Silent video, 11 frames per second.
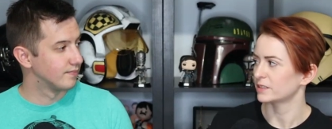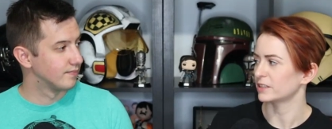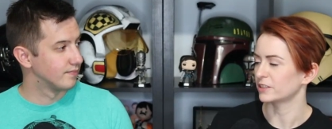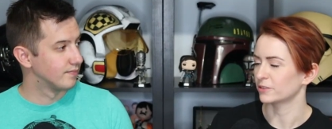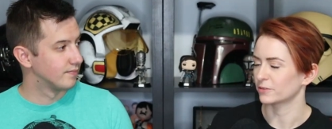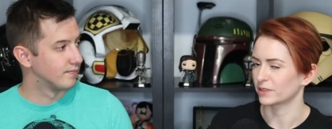Speaker 1: you
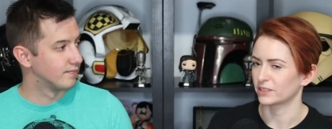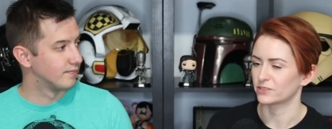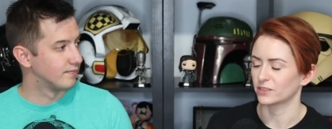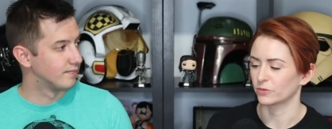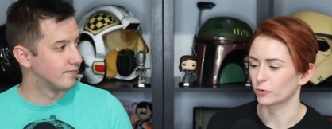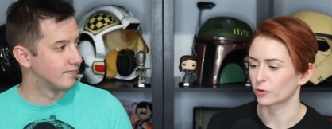know, like you
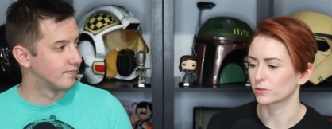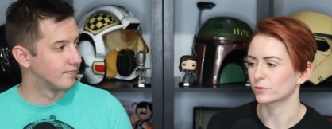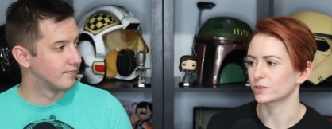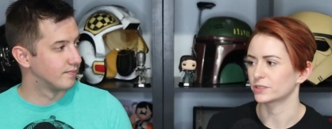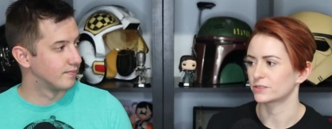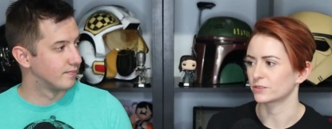said,
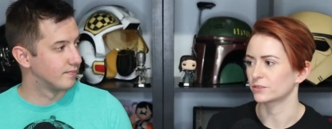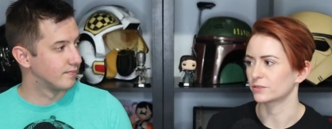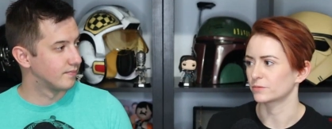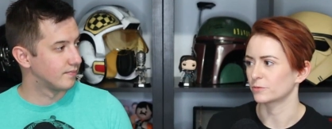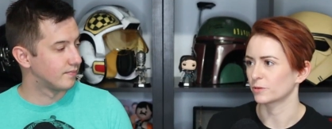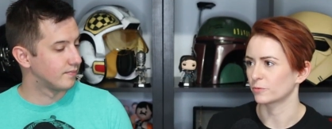warlords or
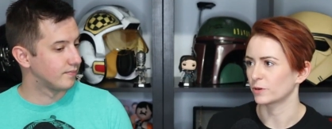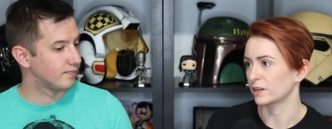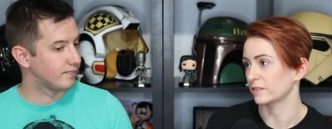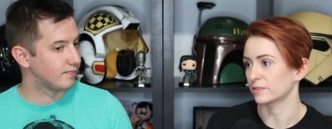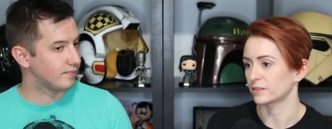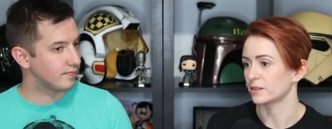
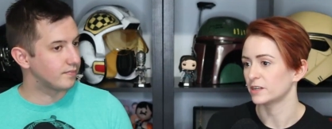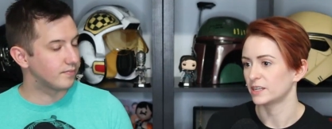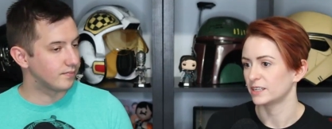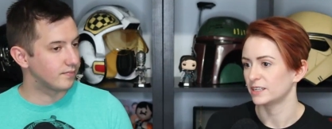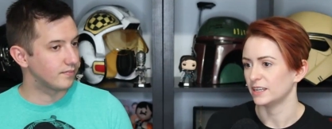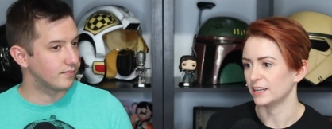whatever,
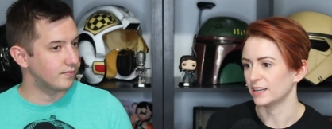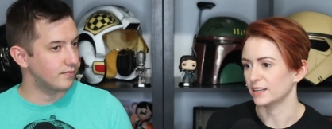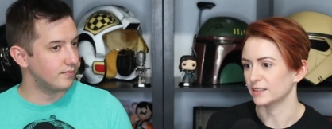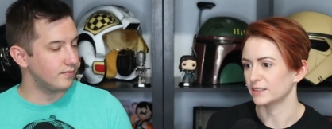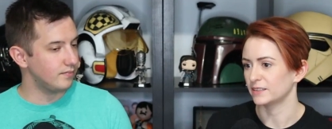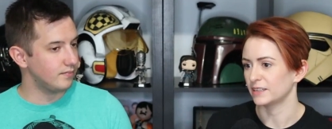
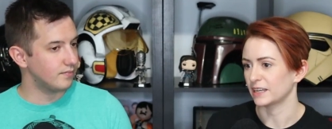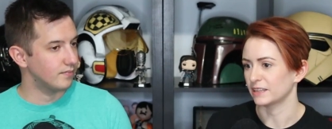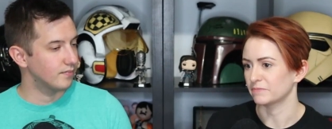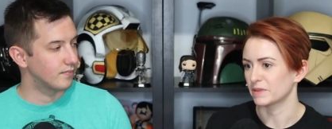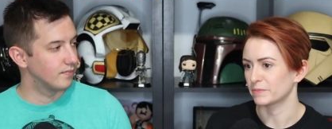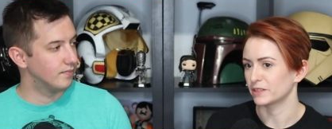
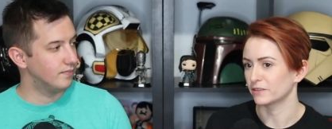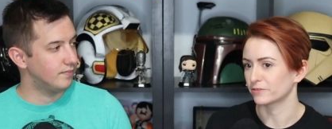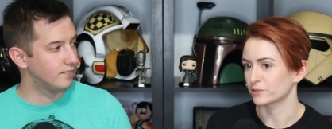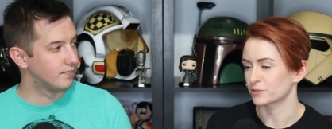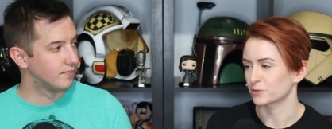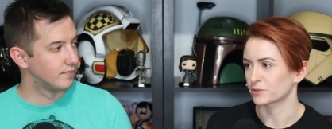and maybe the
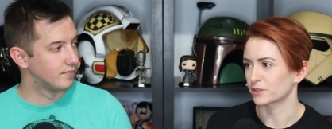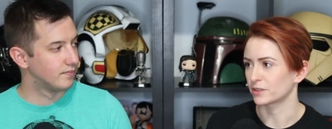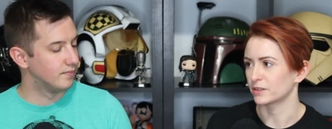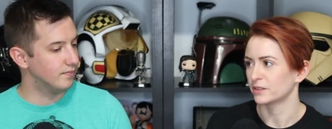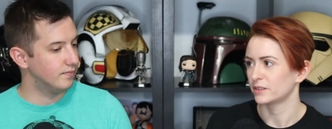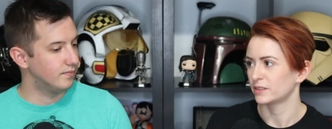First
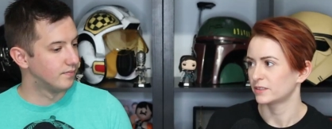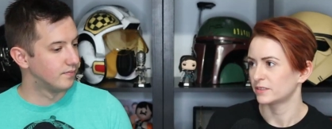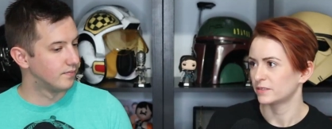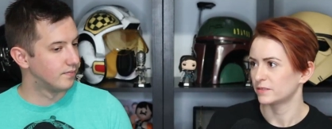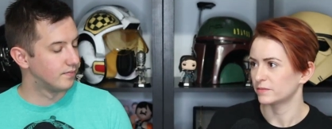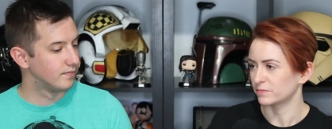Order,
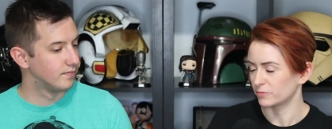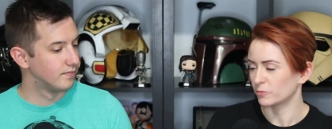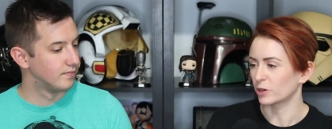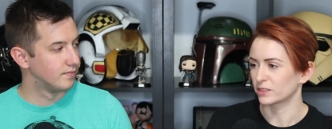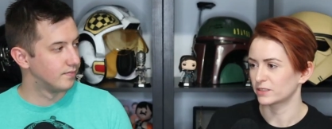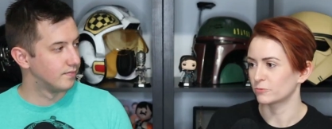
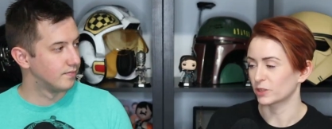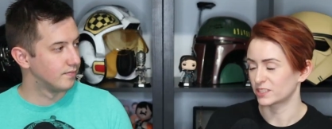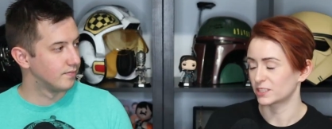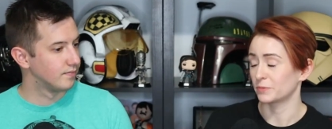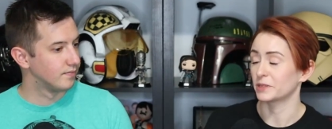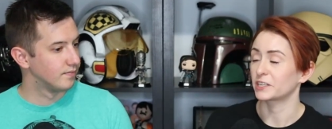
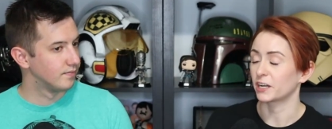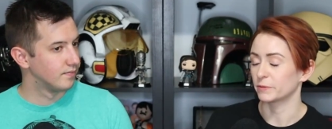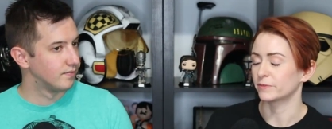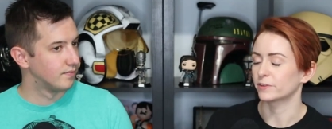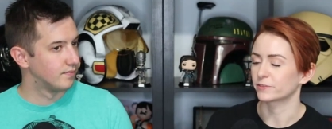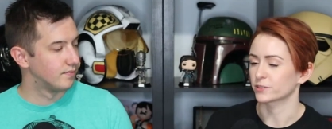what's to become
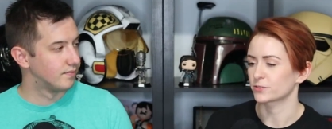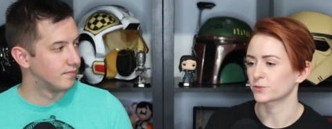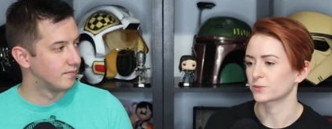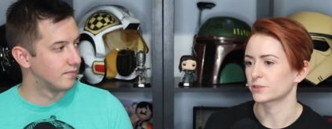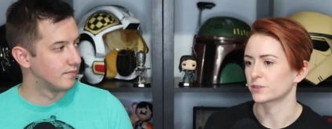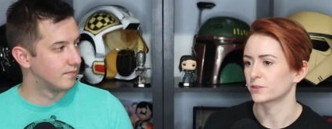of the First
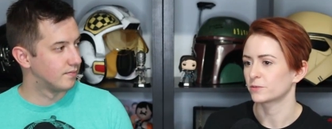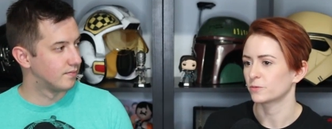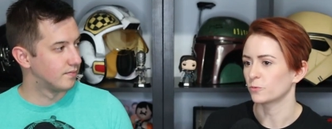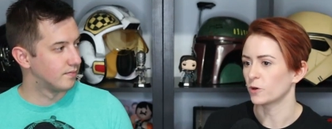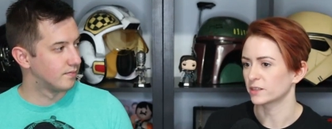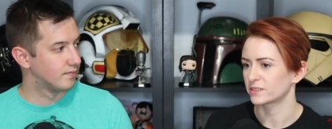Order,
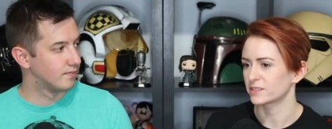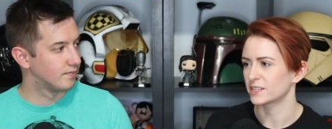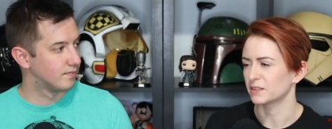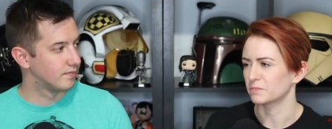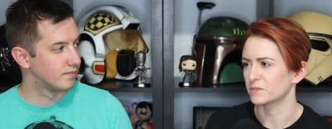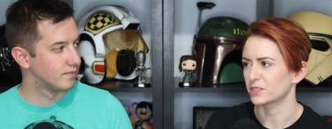wants
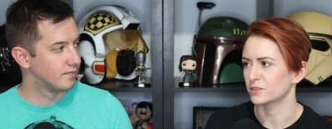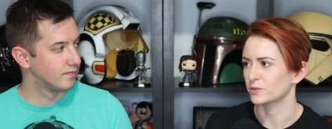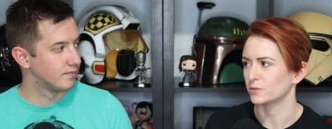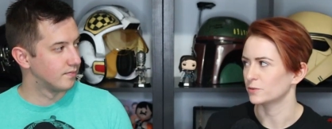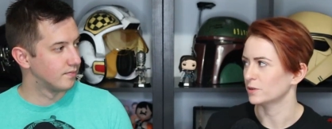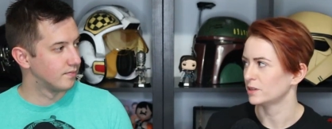them
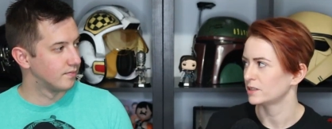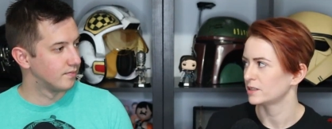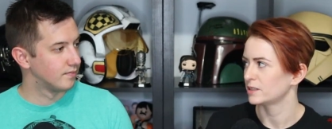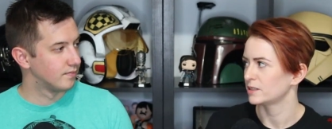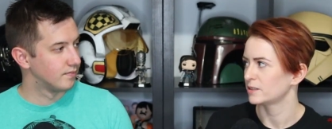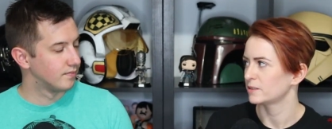to
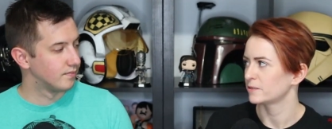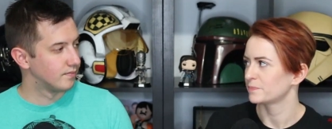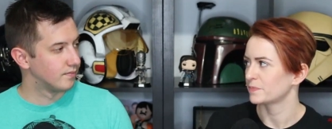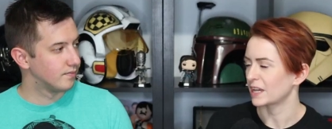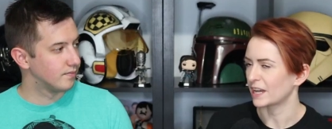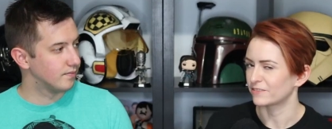
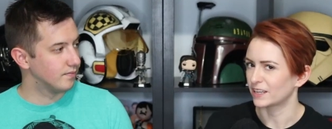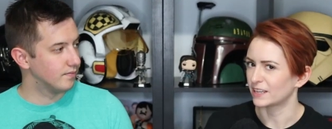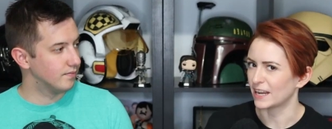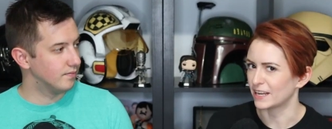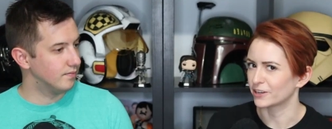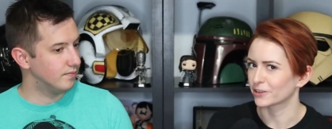have that
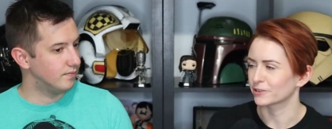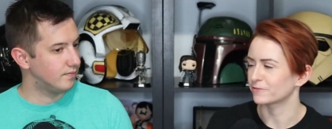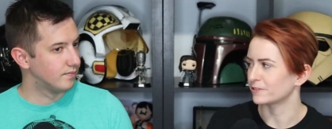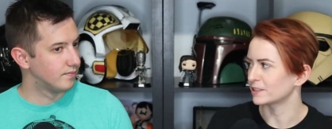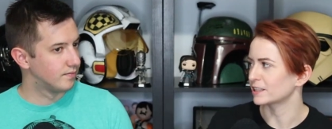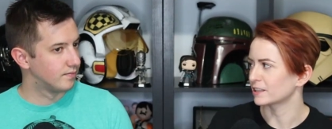anger of
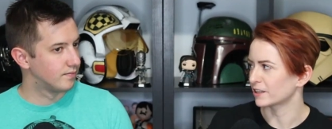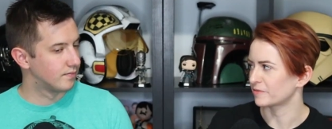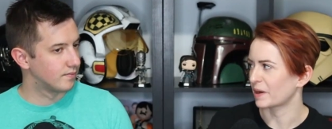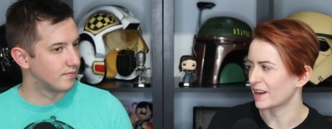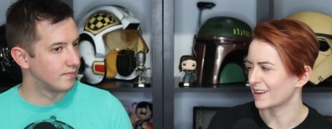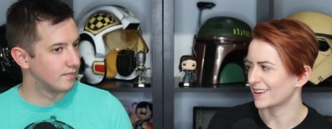feeling left
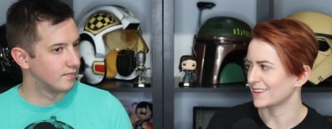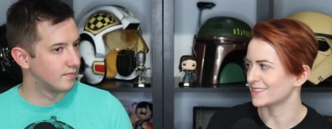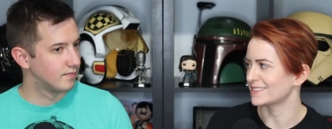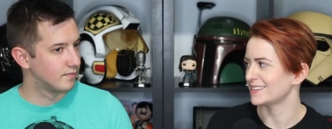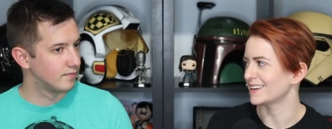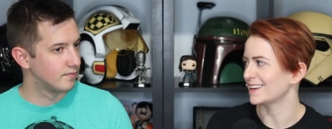
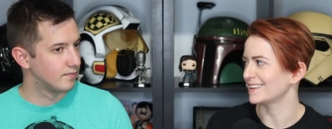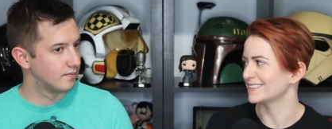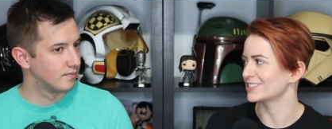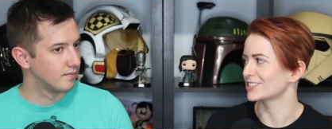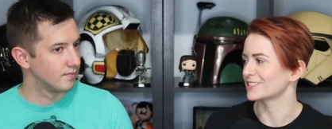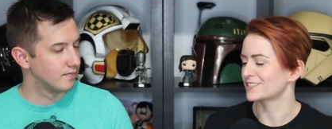behind and
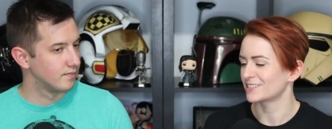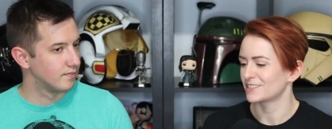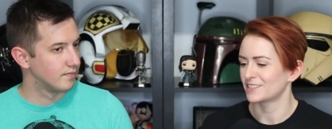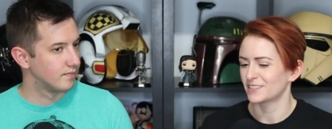just